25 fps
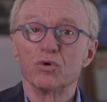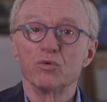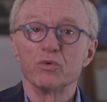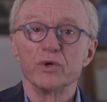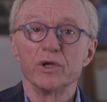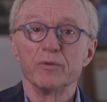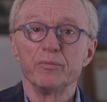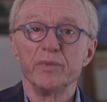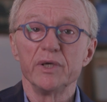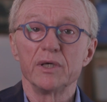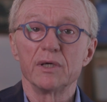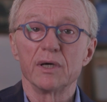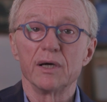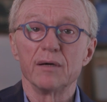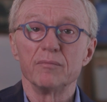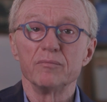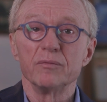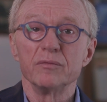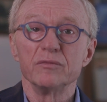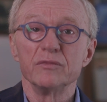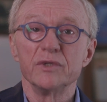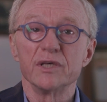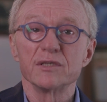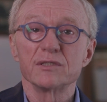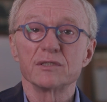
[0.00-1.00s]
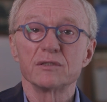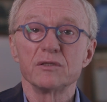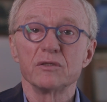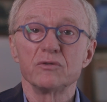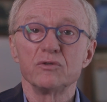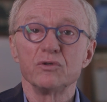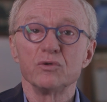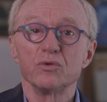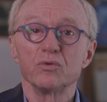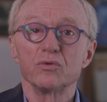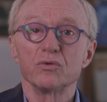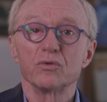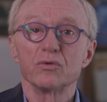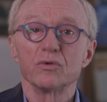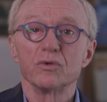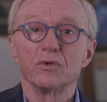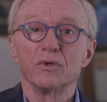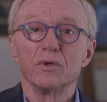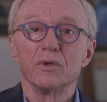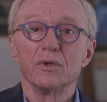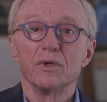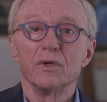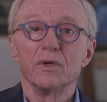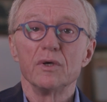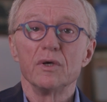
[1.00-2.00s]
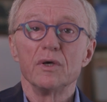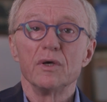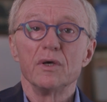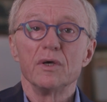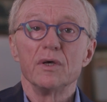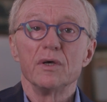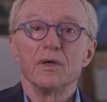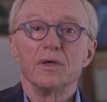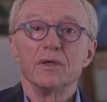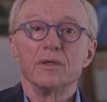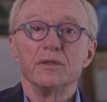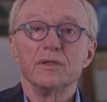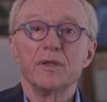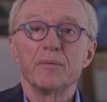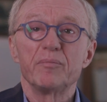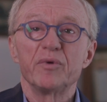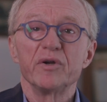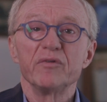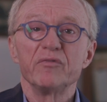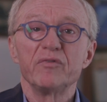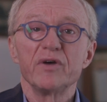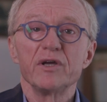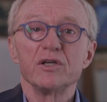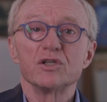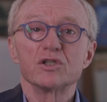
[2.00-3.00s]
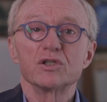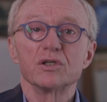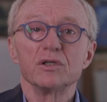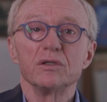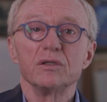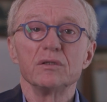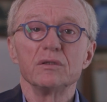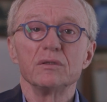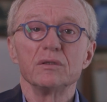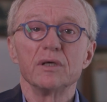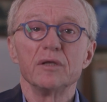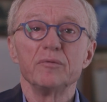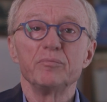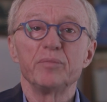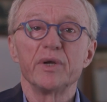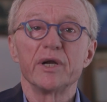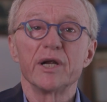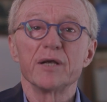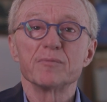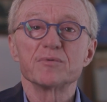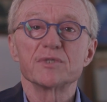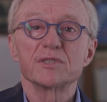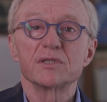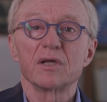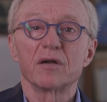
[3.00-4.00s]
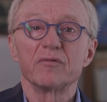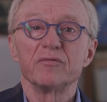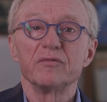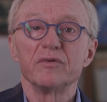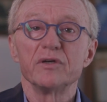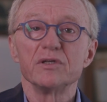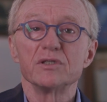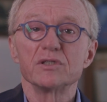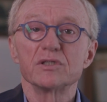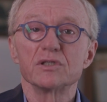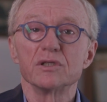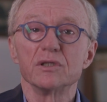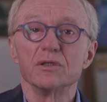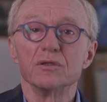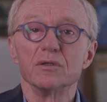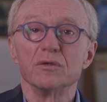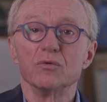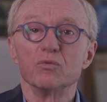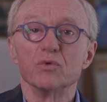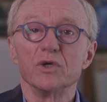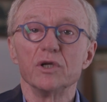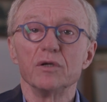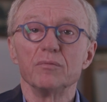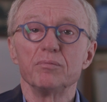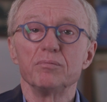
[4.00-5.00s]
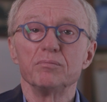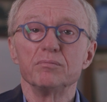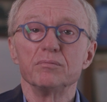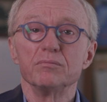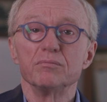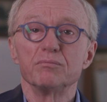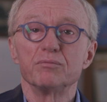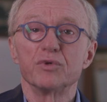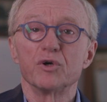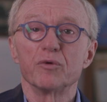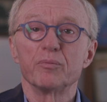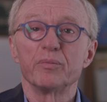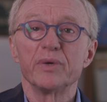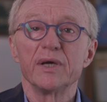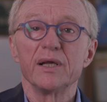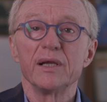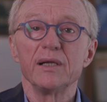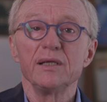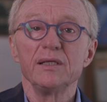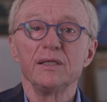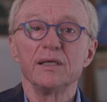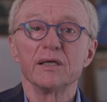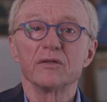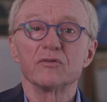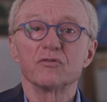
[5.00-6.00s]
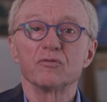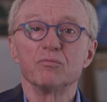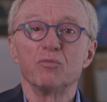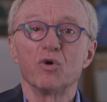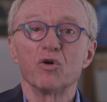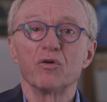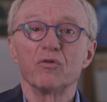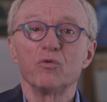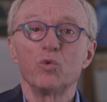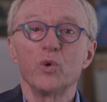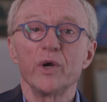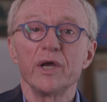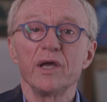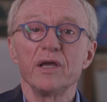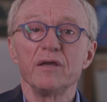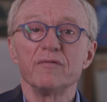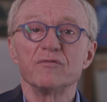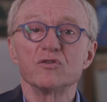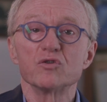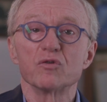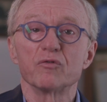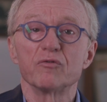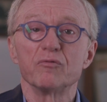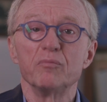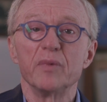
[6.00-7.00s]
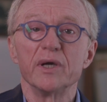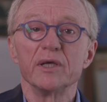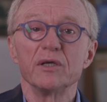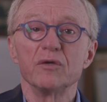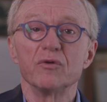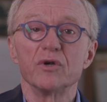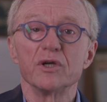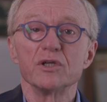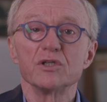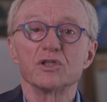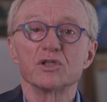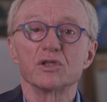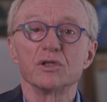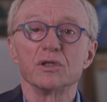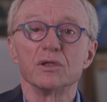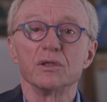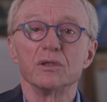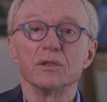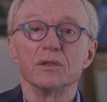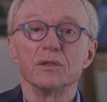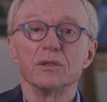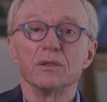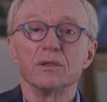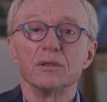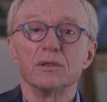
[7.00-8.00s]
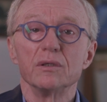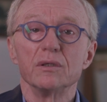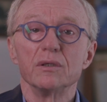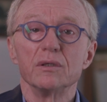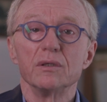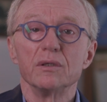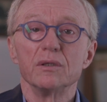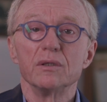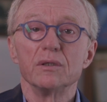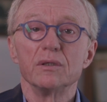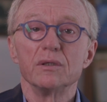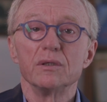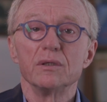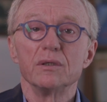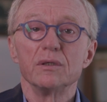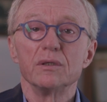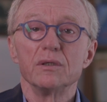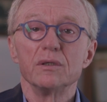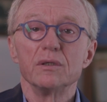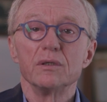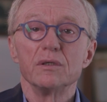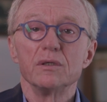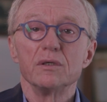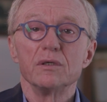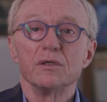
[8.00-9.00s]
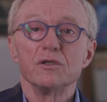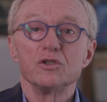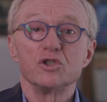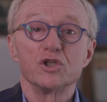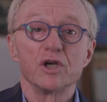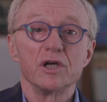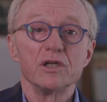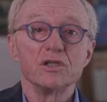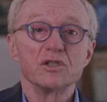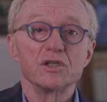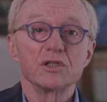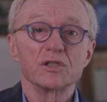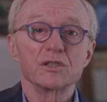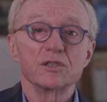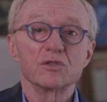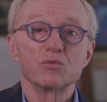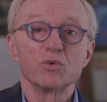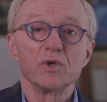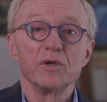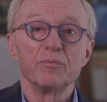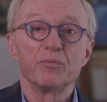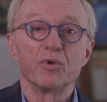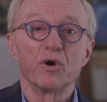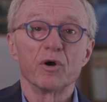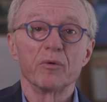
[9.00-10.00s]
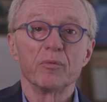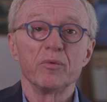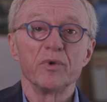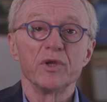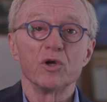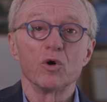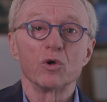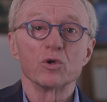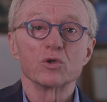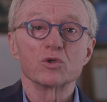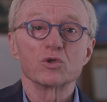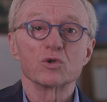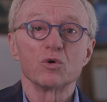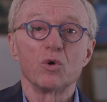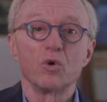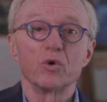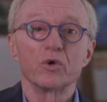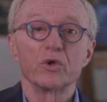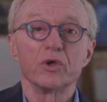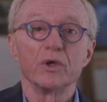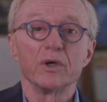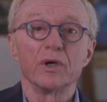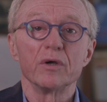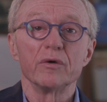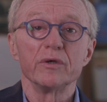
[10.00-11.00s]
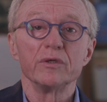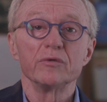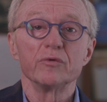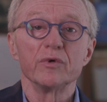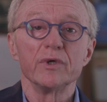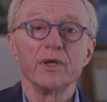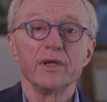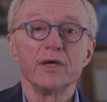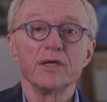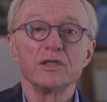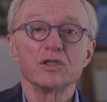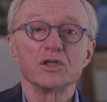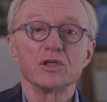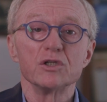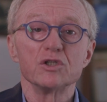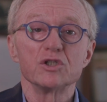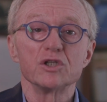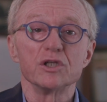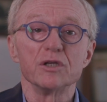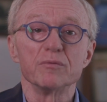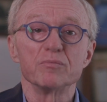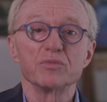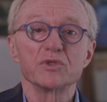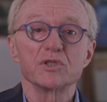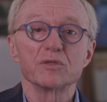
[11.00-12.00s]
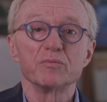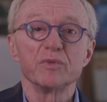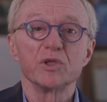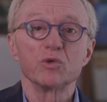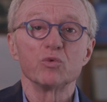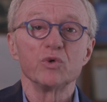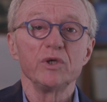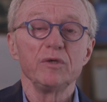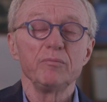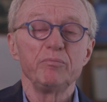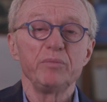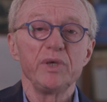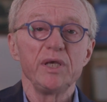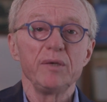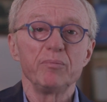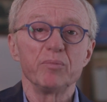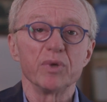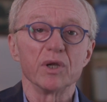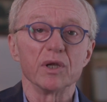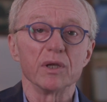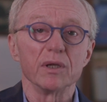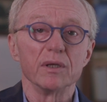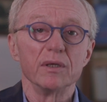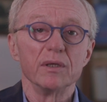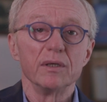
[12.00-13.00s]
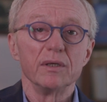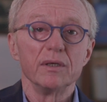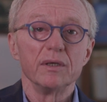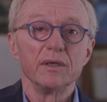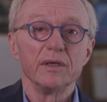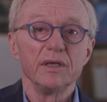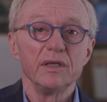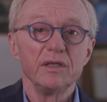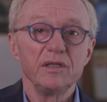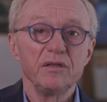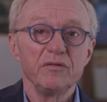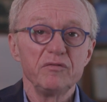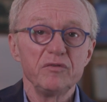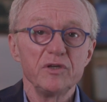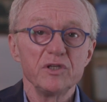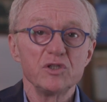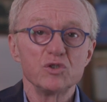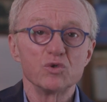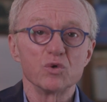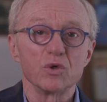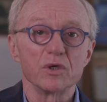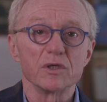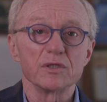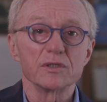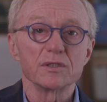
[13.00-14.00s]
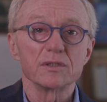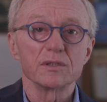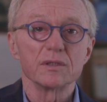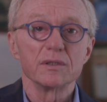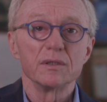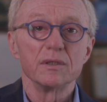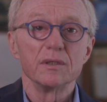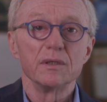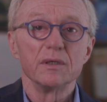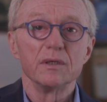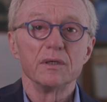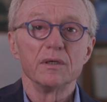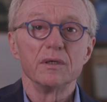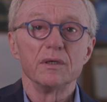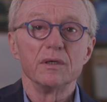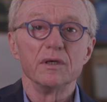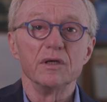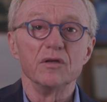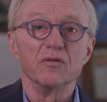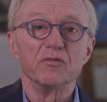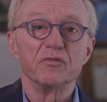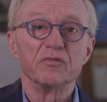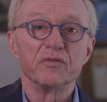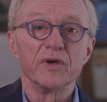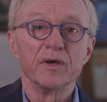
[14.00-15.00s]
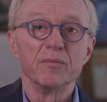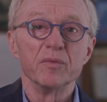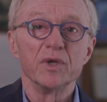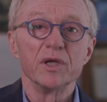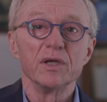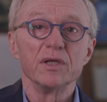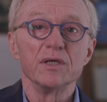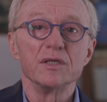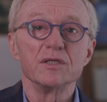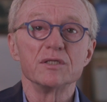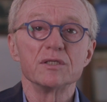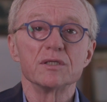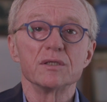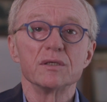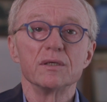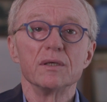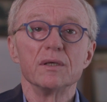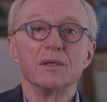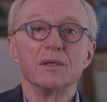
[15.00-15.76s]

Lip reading: will become destitute. Deprivation and perhaps starvation will propel yet more waves of migration. Changes will probably also occur in relationships between people, individuals, in families,